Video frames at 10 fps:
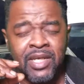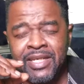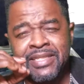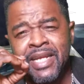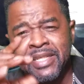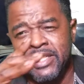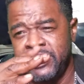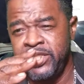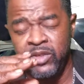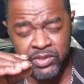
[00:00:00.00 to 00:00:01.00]
it's not that
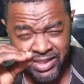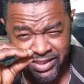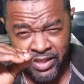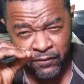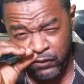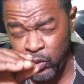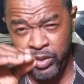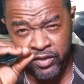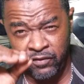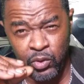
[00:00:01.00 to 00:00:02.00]
serious. They think fluid
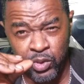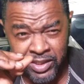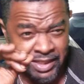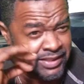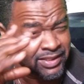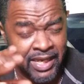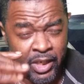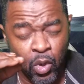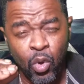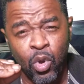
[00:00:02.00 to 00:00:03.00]
is fluid. Like it's like
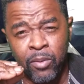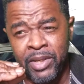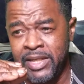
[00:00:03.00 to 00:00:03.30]
oil, man.